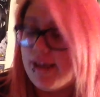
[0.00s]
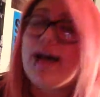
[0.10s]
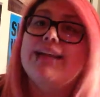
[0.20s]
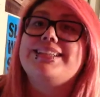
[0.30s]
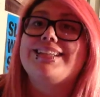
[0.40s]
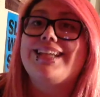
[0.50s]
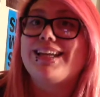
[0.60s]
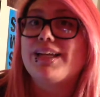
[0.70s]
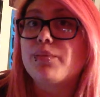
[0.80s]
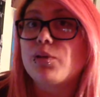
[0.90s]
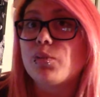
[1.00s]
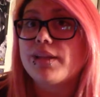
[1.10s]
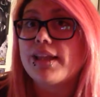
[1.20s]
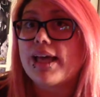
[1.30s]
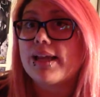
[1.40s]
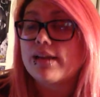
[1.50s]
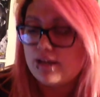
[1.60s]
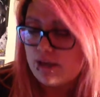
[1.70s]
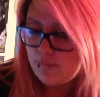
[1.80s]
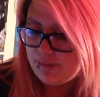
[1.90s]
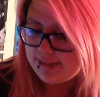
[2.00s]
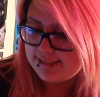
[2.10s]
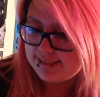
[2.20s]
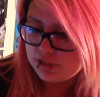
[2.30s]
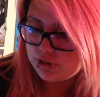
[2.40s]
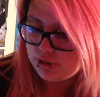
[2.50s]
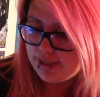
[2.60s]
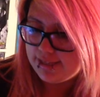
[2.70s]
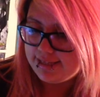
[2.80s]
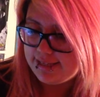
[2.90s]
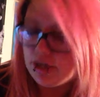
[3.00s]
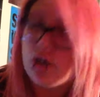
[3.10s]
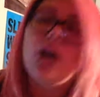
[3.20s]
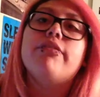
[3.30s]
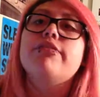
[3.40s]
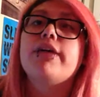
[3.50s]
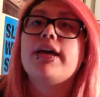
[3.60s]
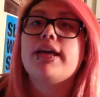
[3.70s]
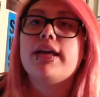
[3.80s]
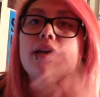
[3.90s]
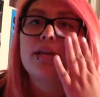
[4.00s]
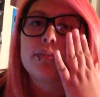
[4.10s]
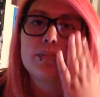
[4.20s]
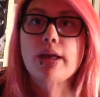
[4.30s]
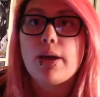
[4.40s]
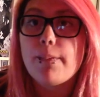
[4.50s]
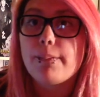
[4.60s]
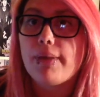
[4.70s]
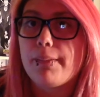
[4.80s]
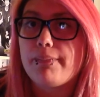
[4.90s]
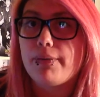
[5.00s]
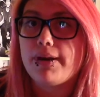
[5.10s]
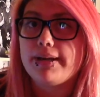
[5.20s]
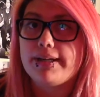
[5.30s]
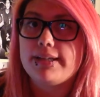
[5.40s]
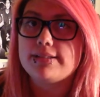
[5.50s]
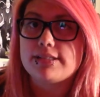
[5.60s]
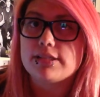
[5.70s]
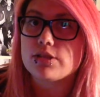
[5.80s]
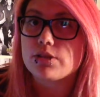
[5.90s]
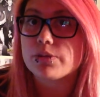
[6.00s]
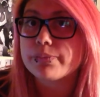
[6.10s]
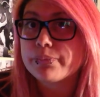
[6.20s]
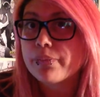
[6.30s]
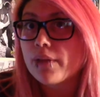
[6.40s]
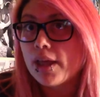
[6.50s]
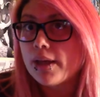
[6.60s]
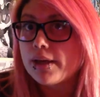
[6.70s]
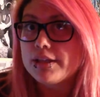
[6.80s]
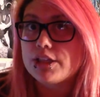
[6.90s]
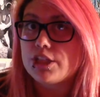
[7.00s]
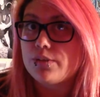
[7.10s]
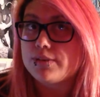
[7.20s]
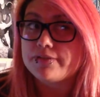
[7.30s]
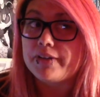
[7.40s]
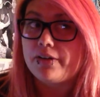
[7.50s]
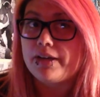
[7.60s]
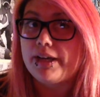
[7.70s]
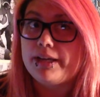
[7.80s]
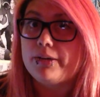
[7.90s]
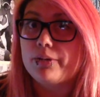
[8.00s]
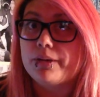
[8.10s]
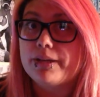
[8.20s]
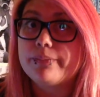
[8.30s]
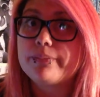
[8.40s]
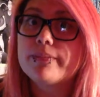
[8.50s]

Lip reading: I didn't end up doing that. My sister had a day off. My pregnant sister, she was very angry.